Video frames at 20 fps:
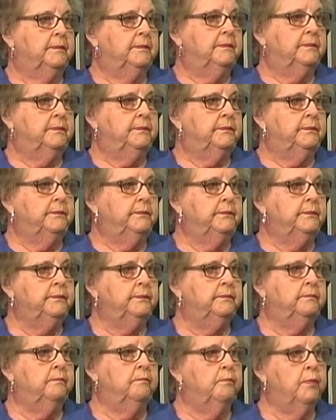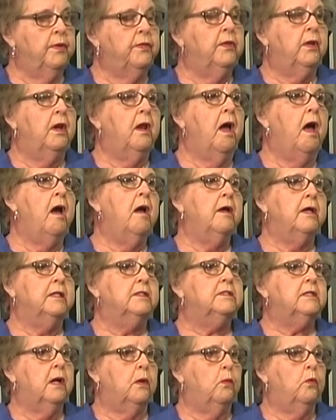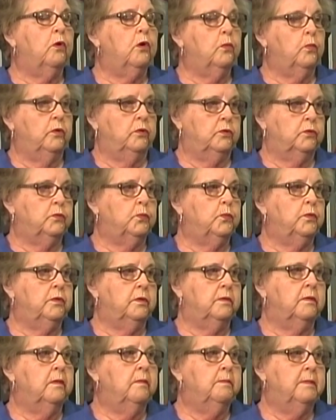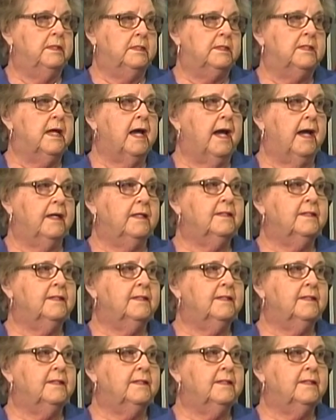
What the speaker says: But the longest I worked with Miss Sykes.